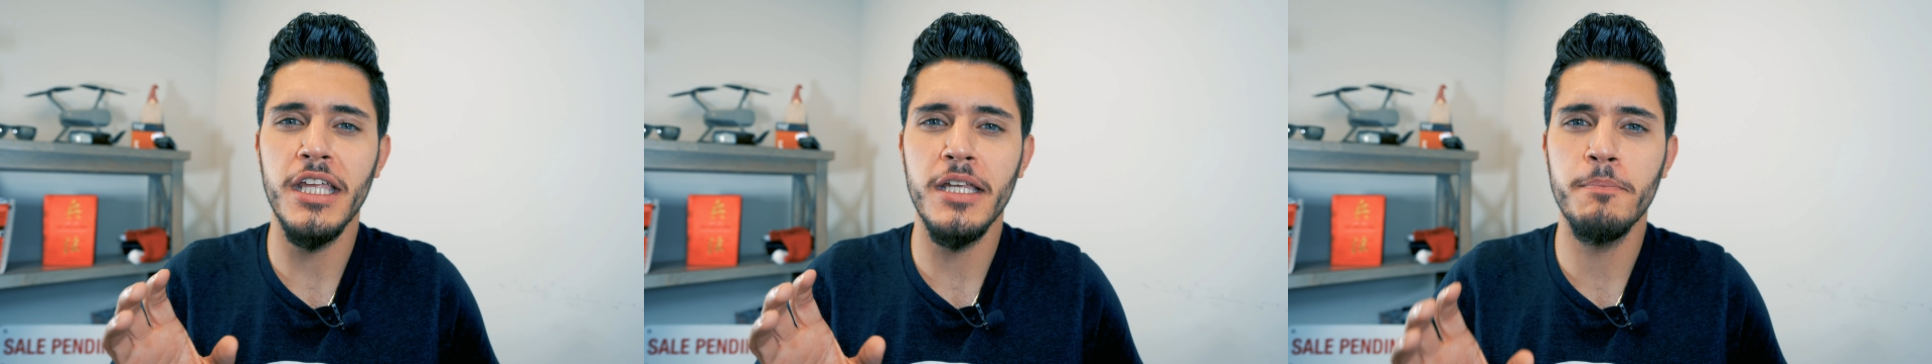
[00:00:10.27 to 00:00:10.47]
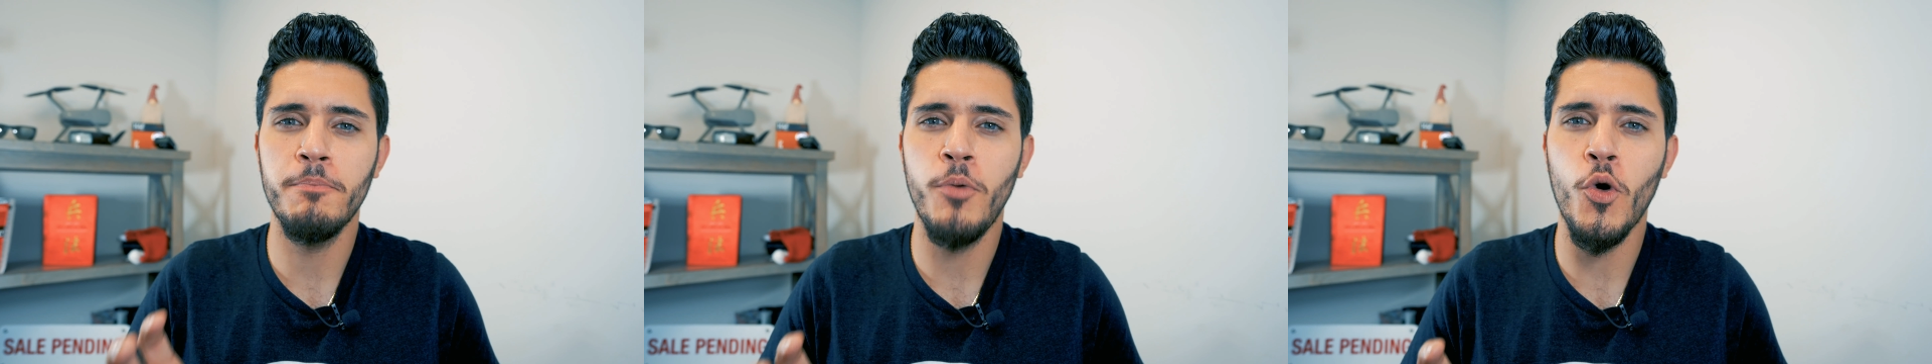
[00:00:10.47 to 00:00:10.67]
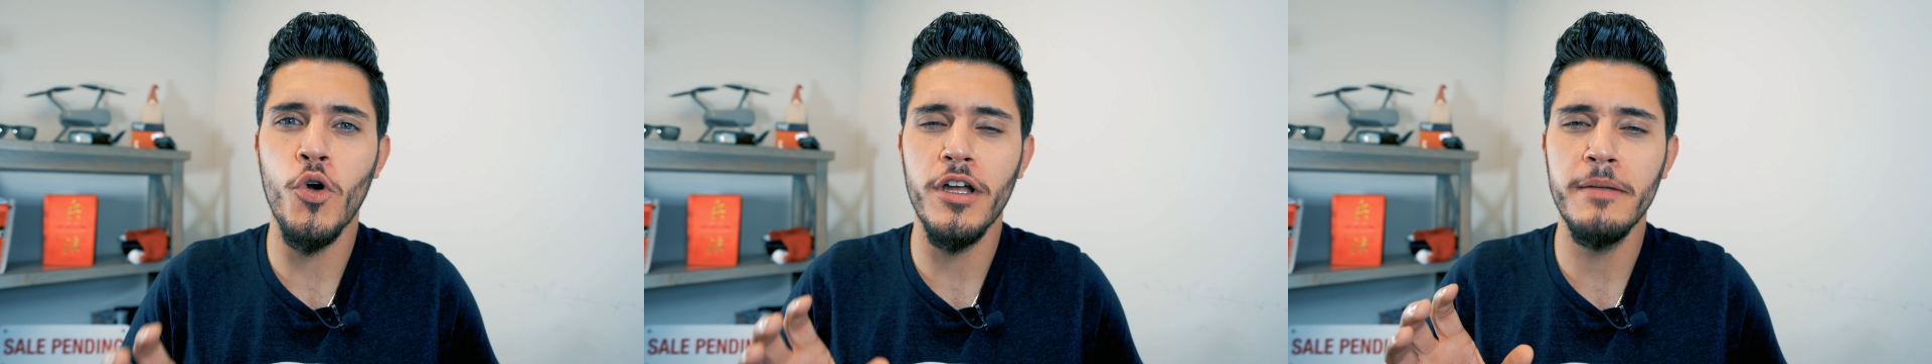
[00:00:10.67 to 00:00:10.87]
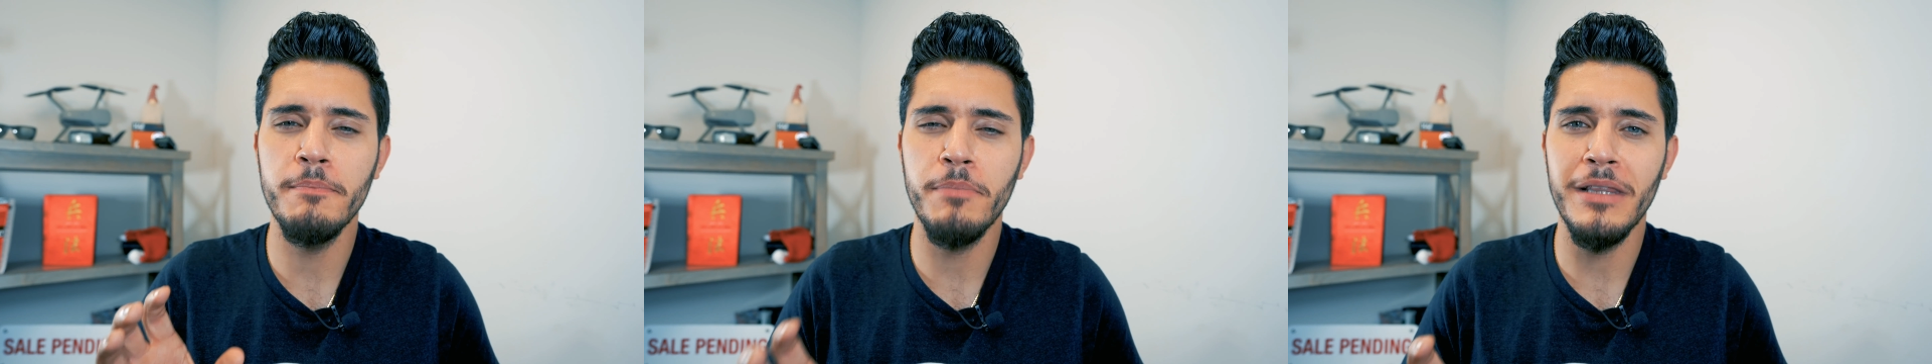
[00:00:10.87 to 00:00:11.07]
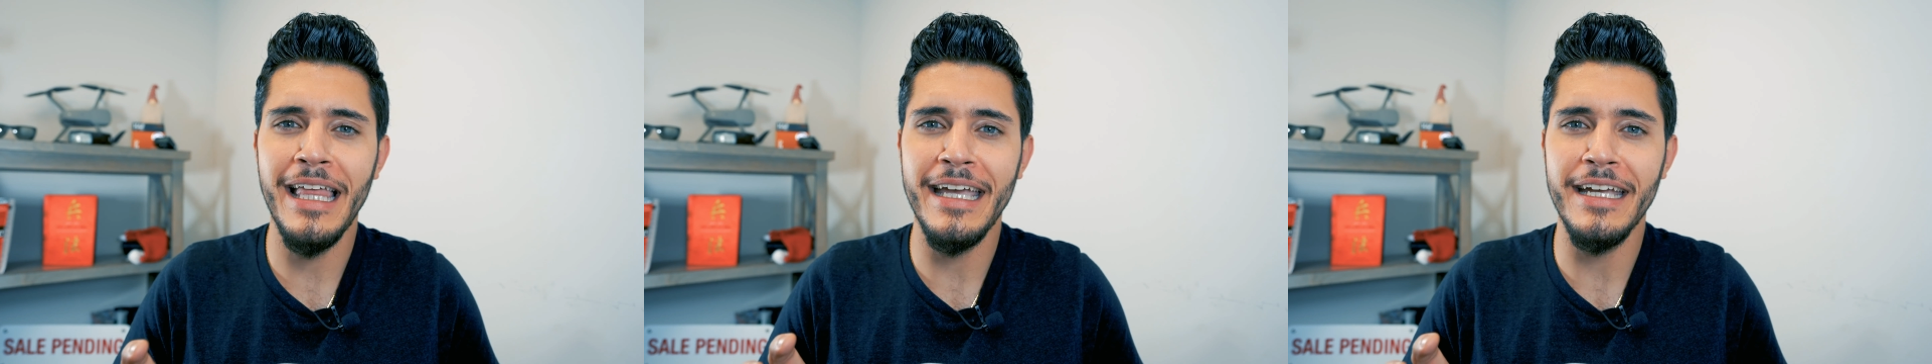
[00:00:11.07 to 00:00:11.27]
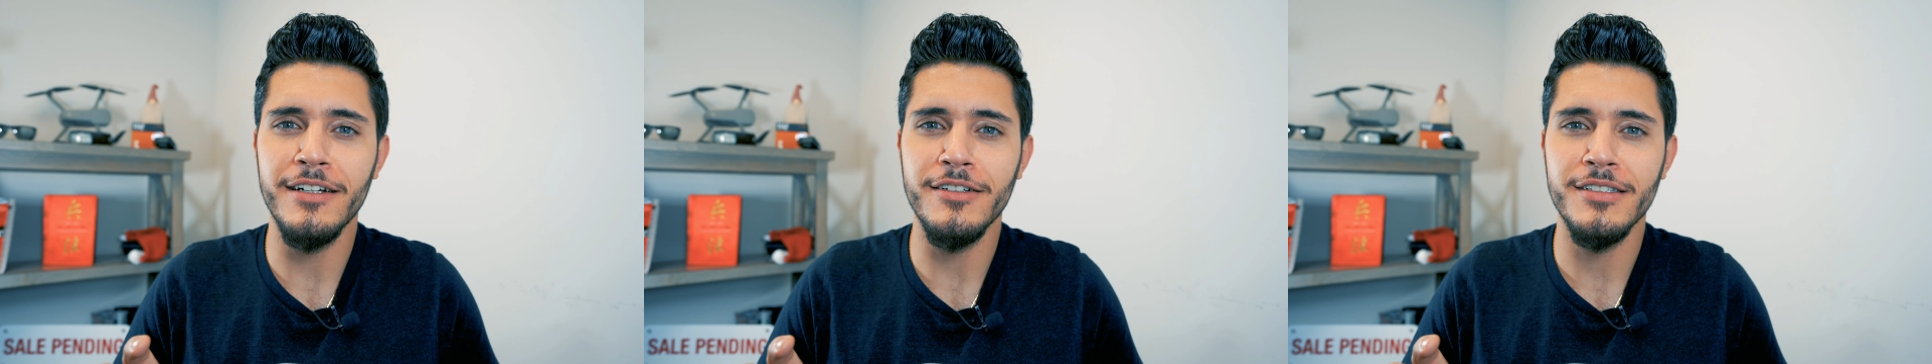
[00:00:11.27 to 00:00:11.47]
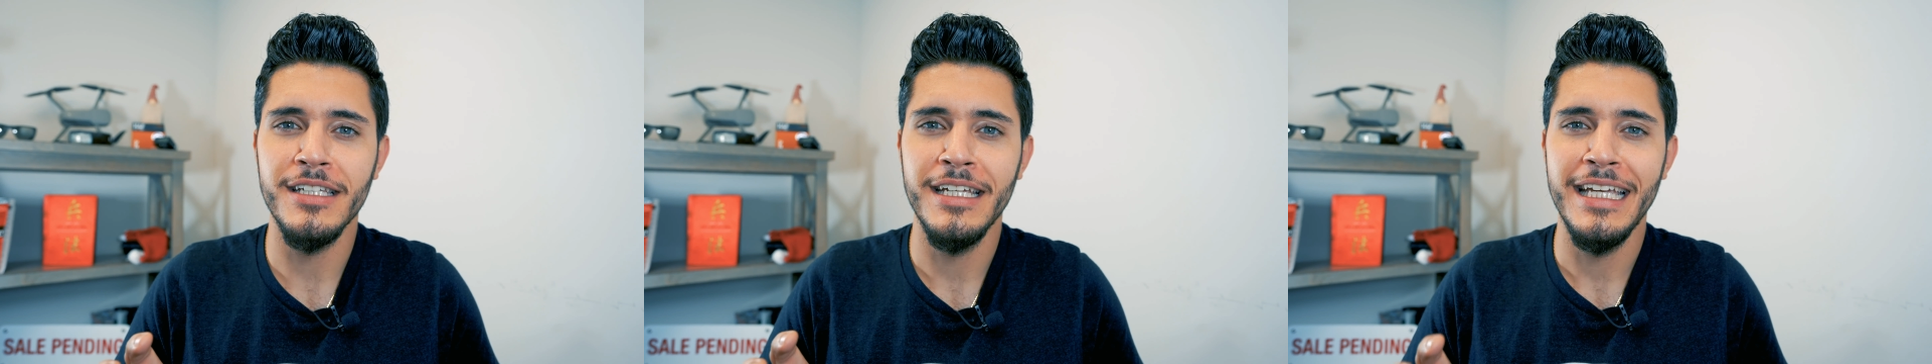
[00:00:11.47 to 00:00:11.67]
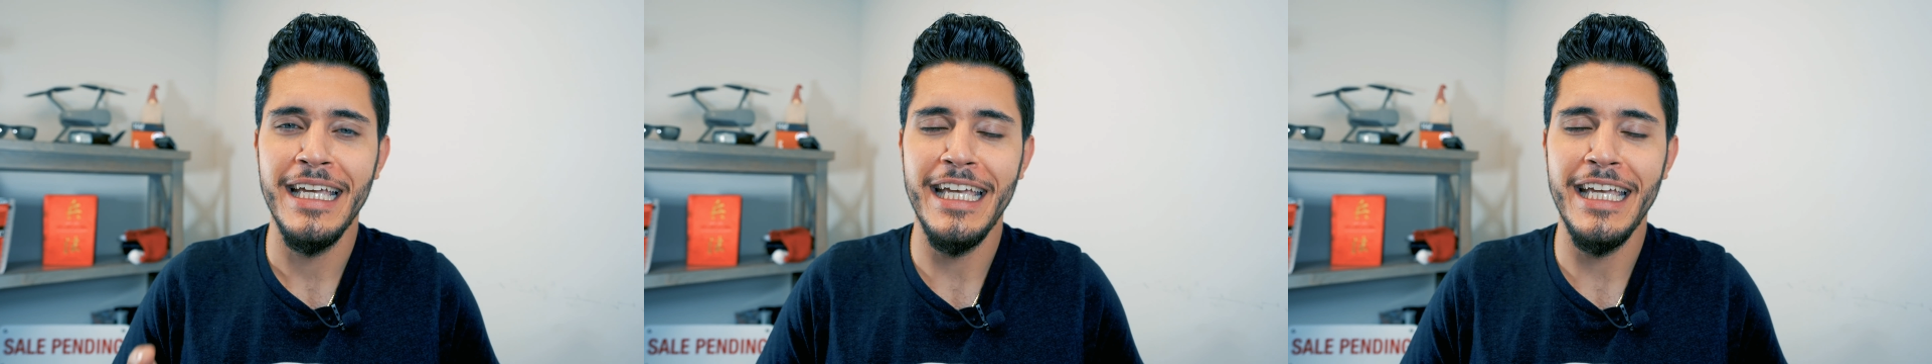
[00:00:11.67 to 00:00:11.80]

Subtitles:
important players